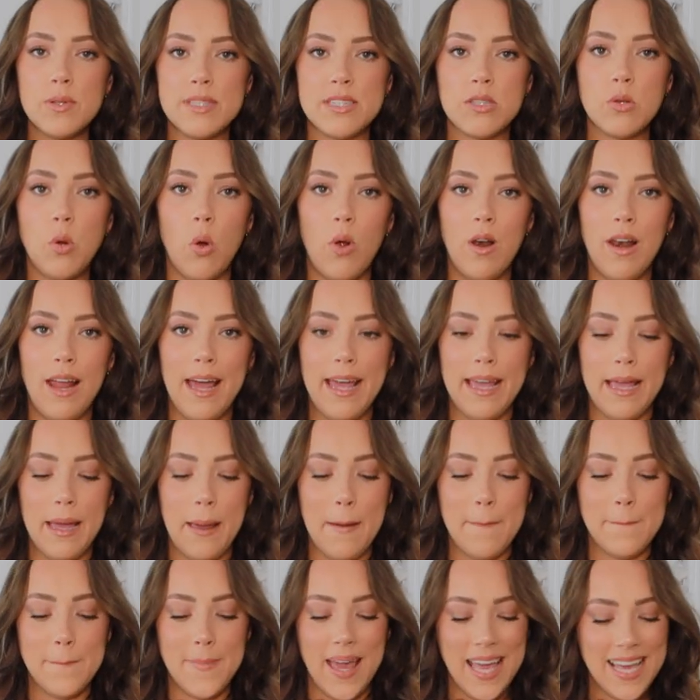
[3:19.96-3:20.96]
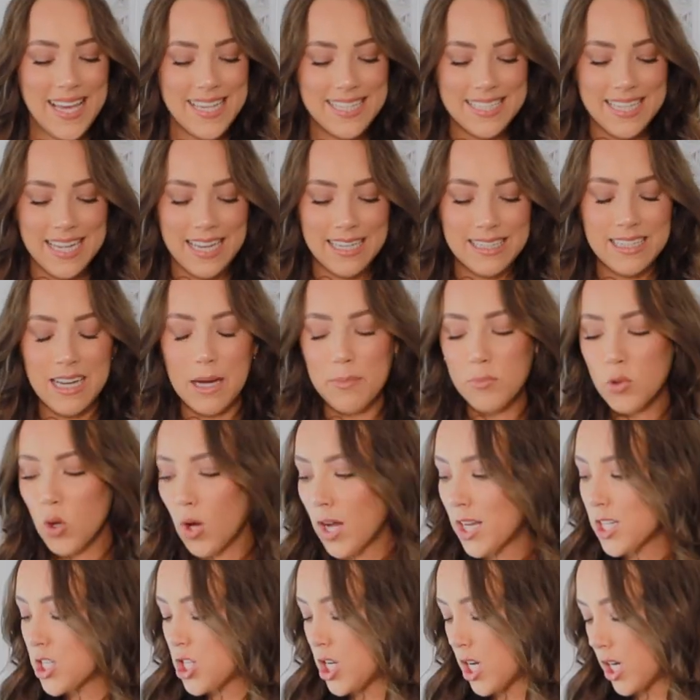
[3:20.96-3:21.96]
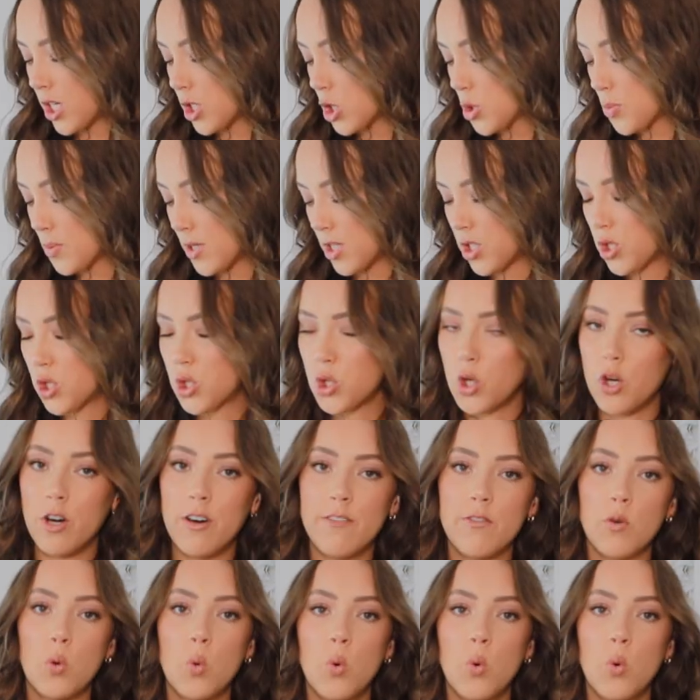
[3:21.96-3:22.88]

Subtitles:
is not like amazing. I'm not actually 100% sure of